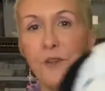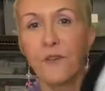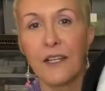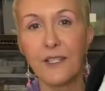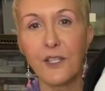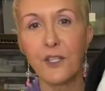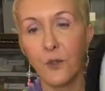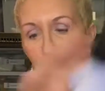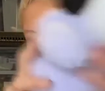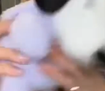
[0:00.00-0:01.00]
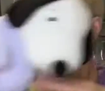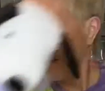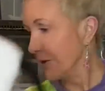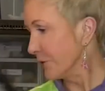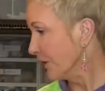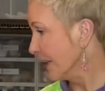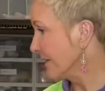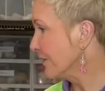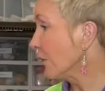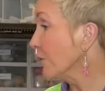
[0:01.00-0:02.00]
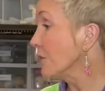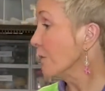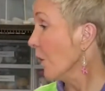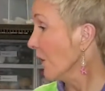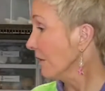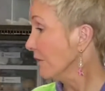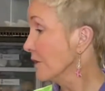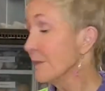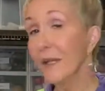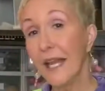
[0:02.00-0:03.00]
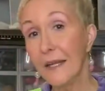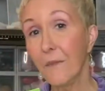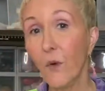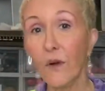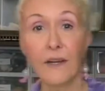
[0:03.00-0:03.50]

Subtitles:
you've got Snoopy underneath. So there's more, there's plenty more,